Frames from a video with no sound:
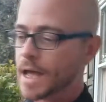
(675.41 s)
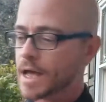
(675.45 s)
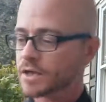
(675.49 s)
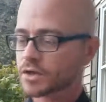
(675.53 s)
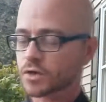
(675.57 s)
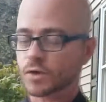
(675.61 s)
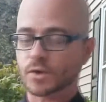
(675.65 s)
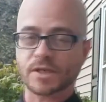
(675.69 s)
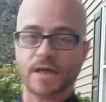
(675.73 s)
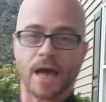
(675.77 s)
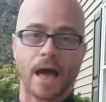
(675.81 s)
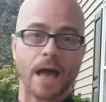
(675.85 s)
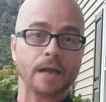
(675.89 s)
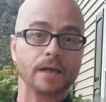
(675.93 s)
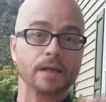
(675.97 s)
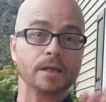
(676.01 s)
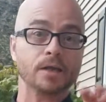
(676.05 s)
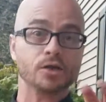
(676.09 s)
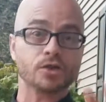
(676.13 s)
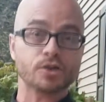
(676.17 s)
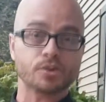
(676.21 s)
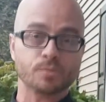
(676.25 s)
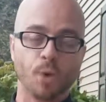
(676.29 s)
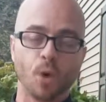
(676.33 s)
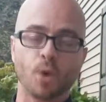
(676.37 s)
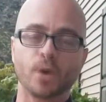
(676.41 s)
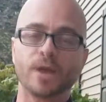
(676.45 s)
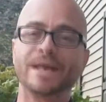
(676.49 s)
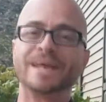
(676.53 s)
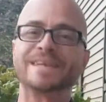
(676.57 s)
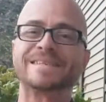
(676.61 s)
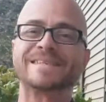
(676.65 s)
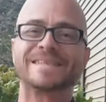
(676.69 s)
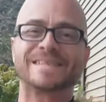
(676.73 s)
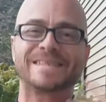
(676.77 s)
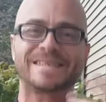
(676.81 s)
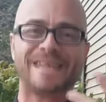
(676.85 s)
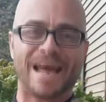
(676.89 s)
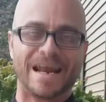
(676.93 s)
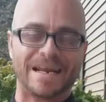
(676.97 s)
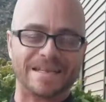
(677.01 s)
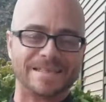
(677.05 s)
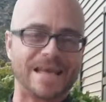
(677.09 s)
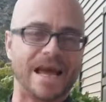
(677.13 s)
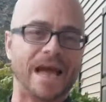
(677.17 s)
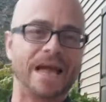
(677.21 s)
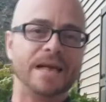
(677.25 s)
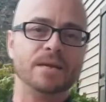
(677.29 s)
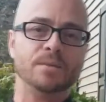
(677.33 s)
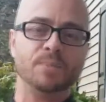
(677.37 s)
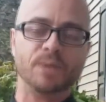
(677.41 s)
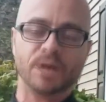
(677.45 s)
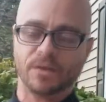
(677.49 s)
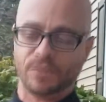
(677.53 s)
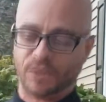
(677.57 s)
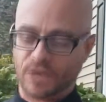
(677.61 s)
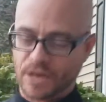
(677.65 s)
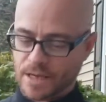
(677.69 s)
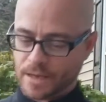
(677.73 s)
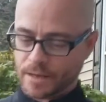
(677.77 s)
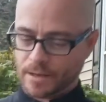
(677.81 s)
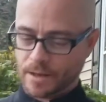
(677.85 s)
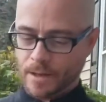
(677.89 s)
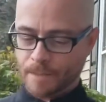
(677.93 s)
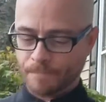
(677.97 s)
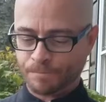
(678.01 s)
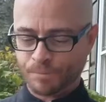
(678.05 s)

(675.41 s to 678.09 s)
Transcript: So it's got a little smokiness, it's got a tiny bit of heat.